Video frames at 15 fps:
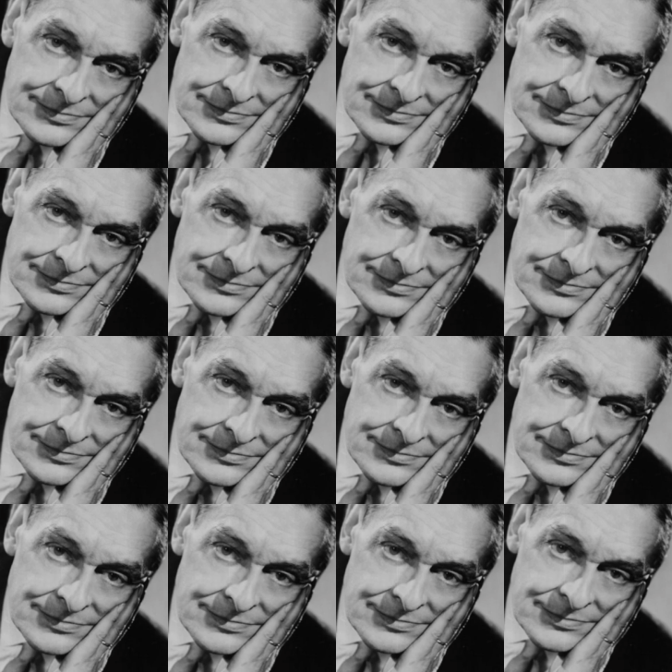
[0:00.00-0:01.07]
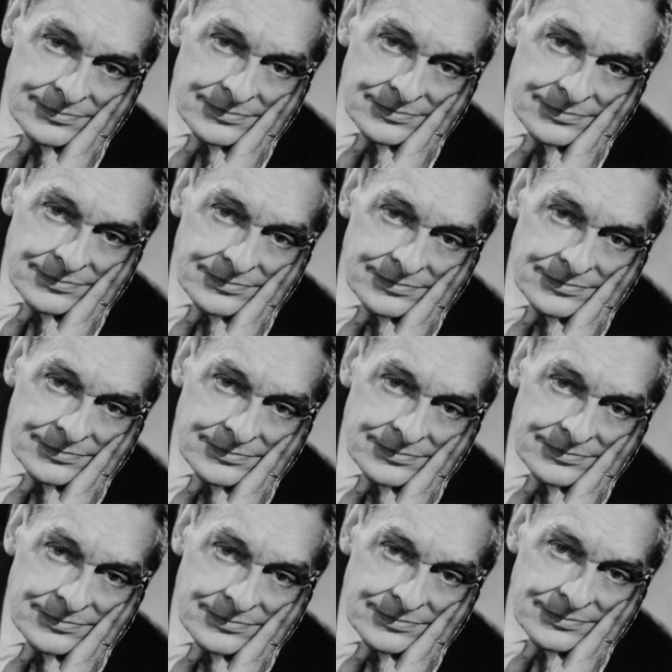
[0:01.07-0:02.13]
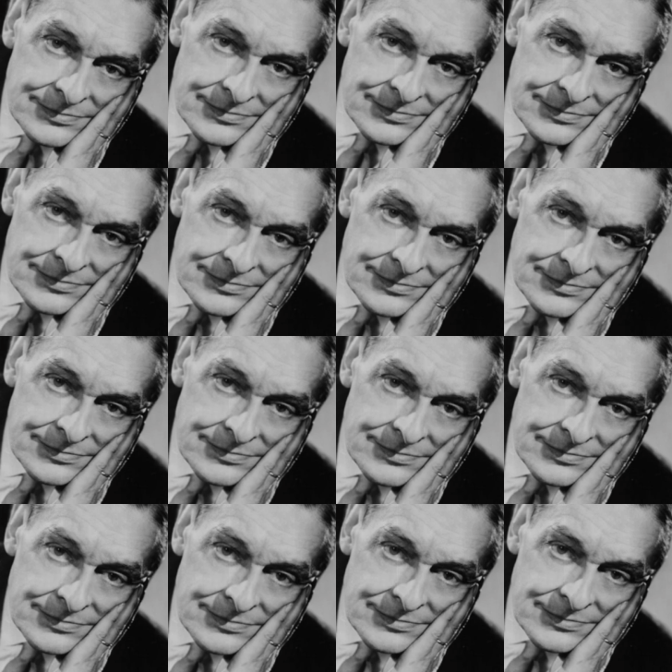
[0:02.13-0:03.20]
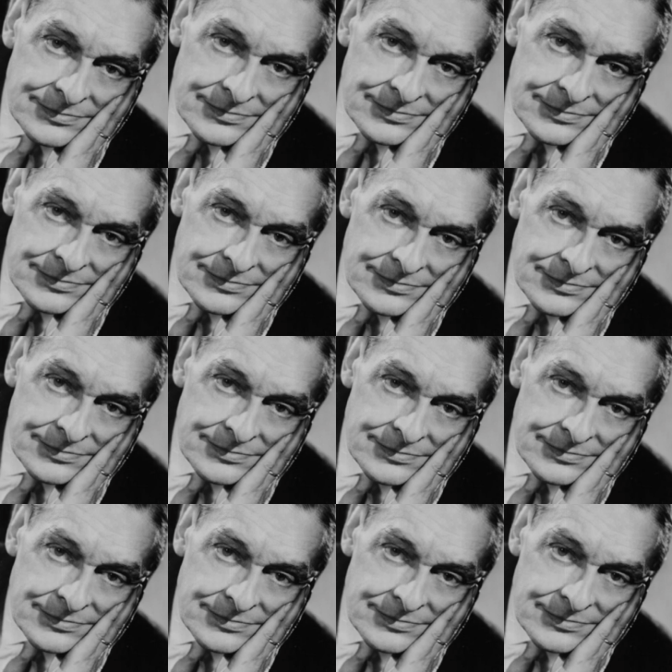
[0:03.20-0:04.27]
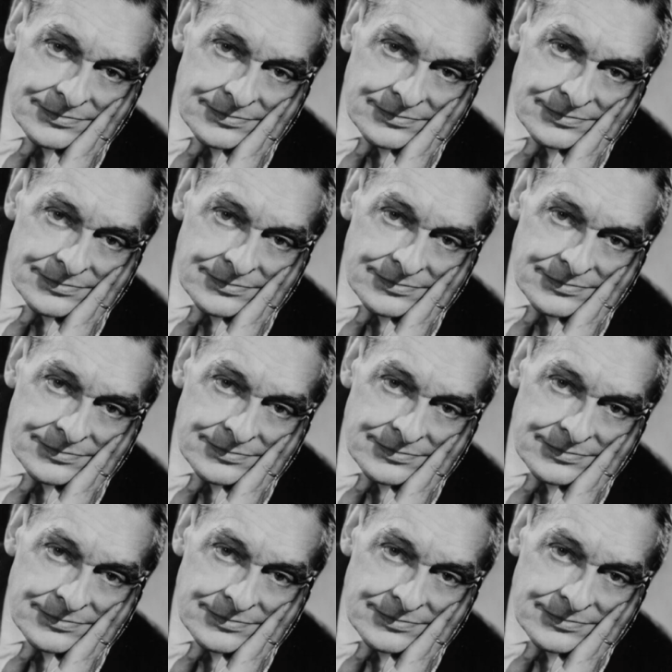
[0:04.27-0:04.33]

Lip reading: Nobody speaks.